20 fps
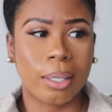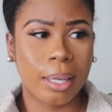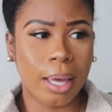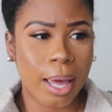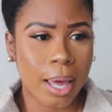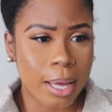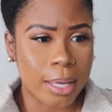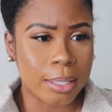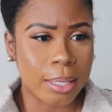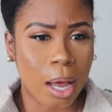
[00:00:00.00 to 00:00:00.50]

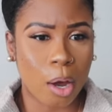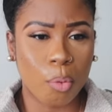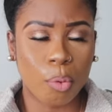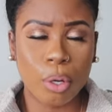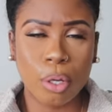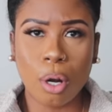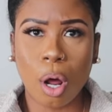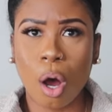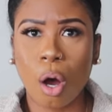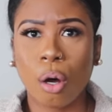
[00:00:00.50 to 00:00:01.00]
Yes, I
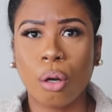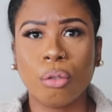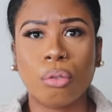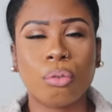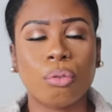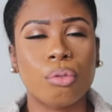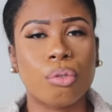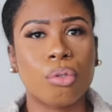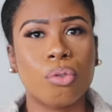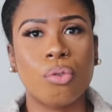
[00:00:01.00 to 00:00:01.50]
went all
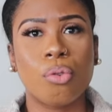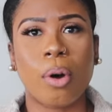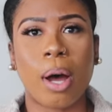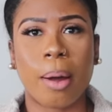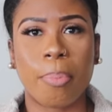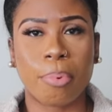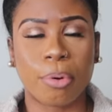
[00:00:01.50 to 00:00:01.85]
through school. I